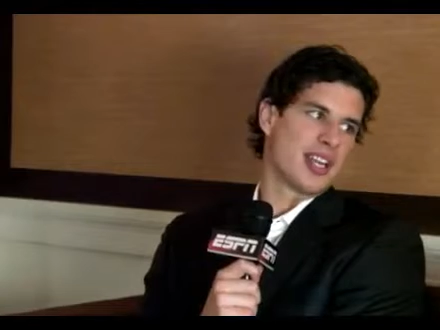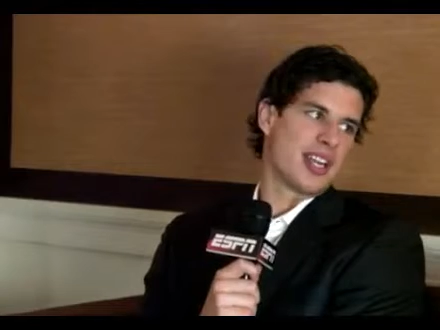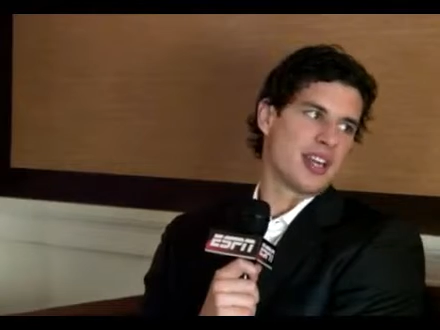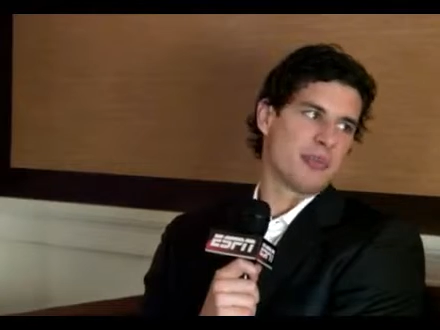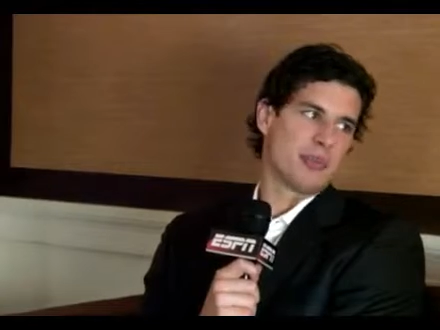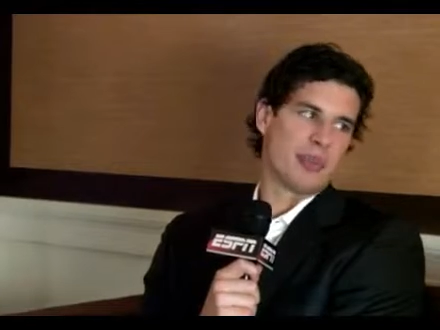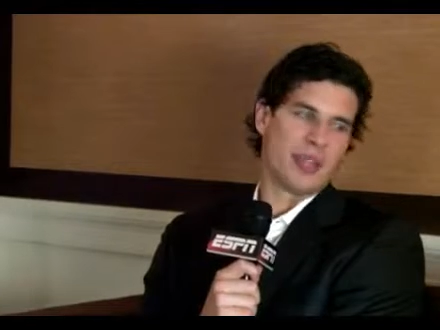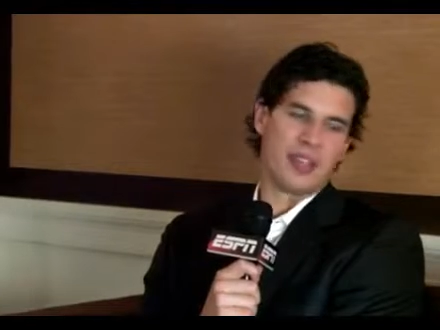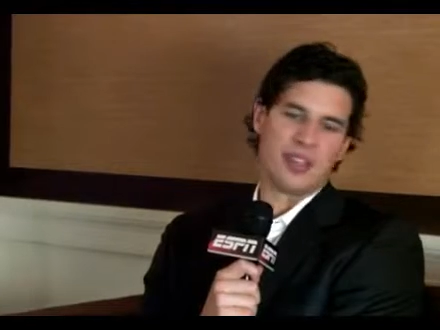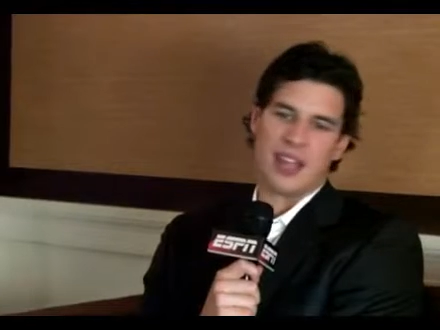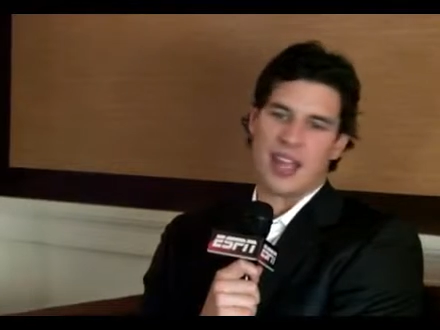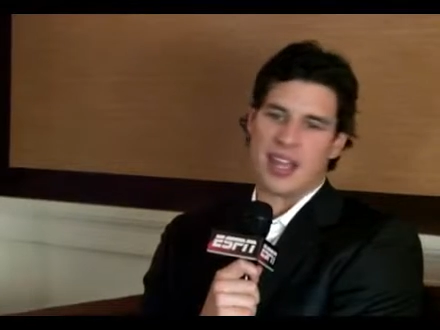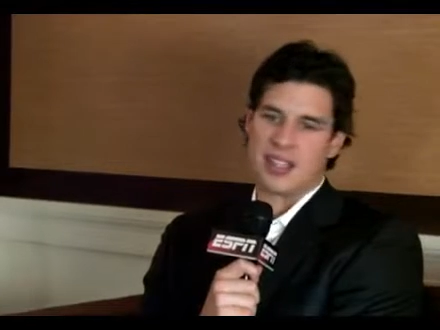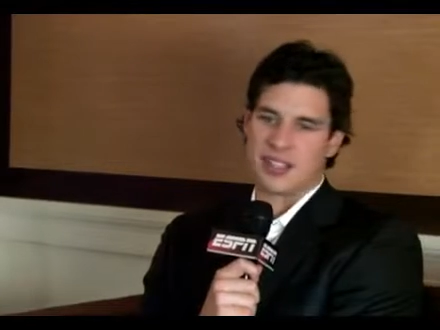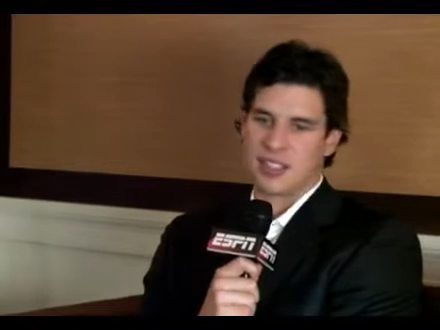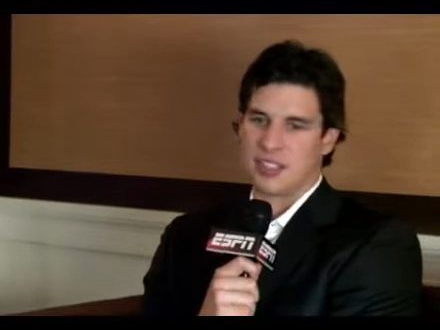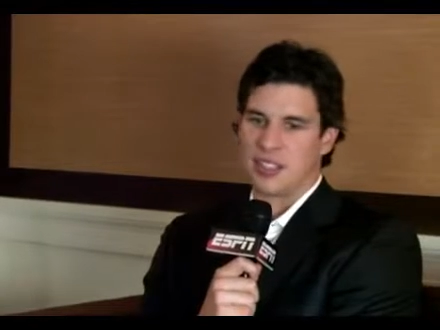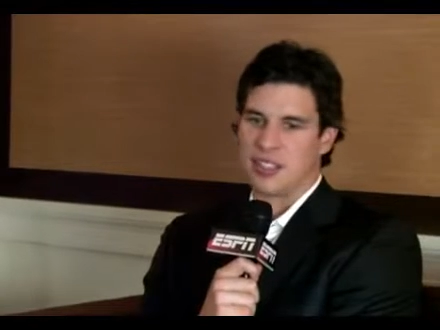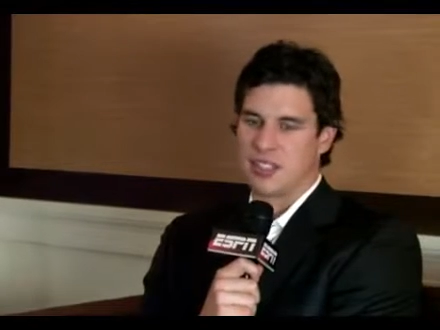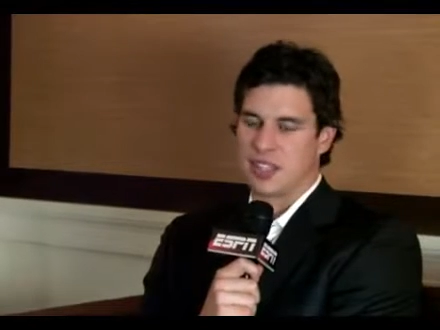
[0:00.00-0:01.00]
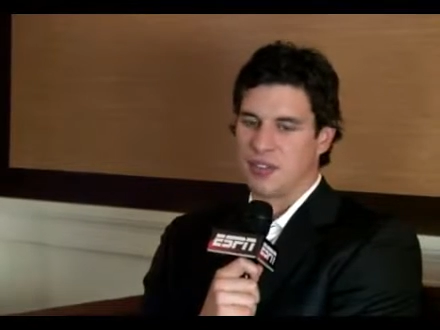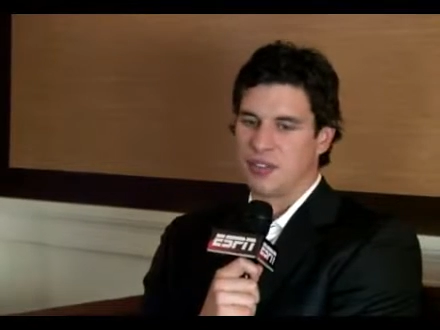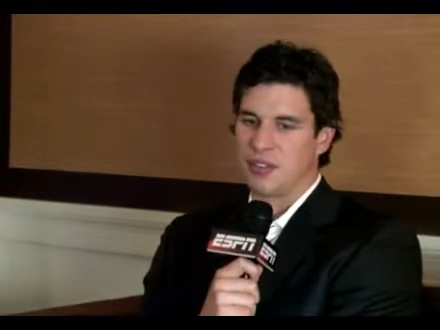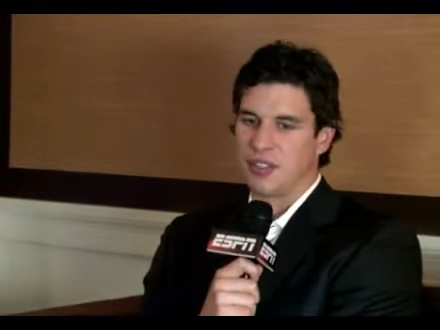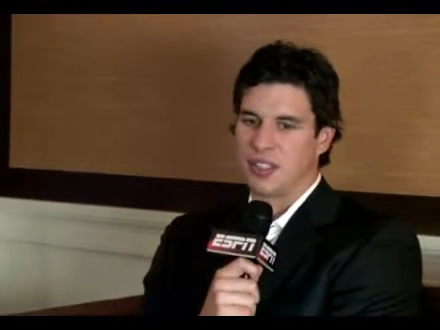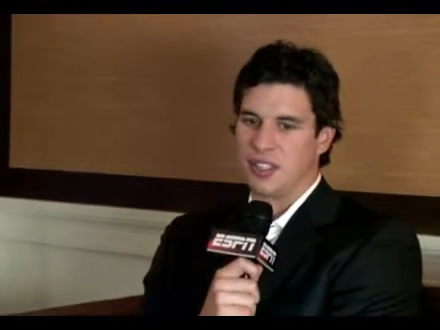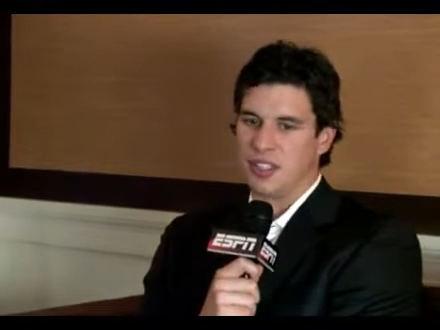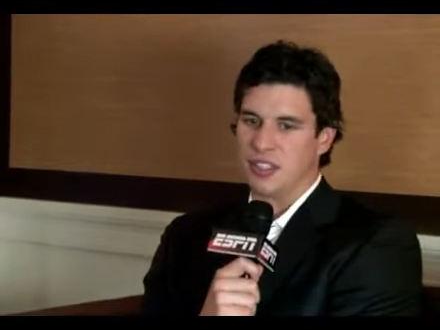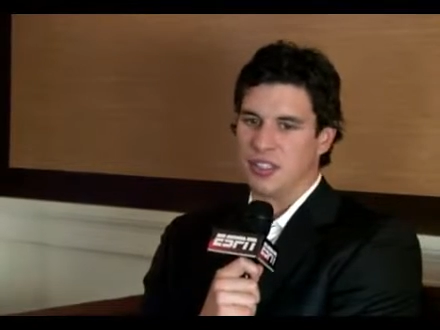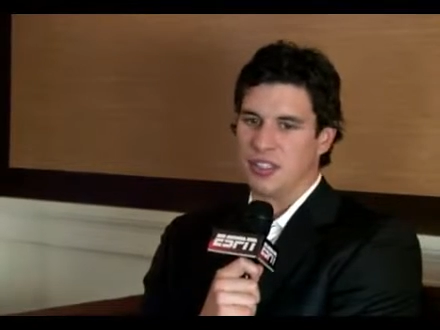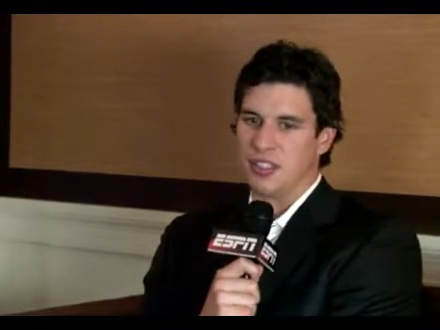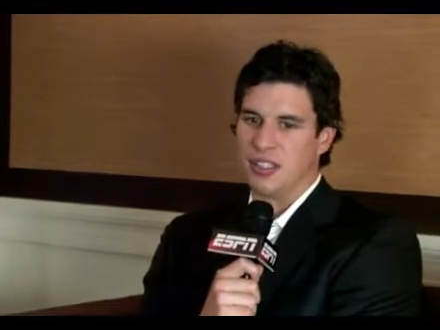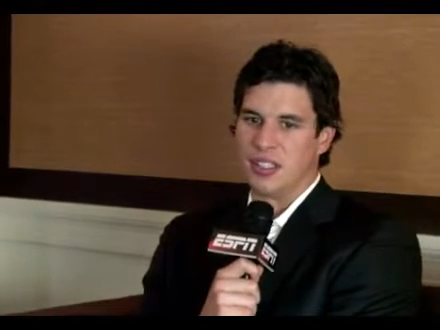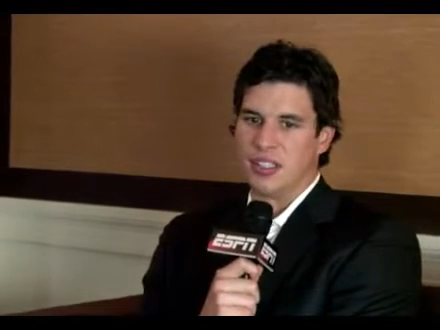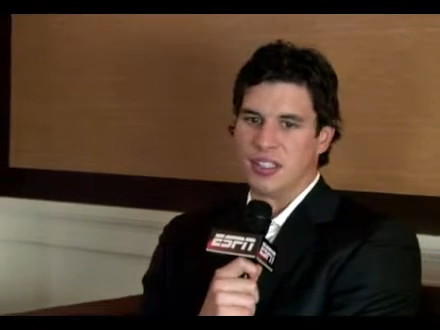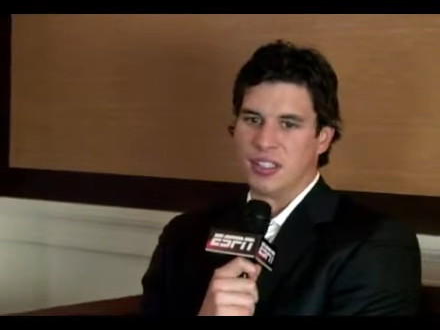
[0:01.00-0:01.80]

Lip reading: camp, and as it does every year,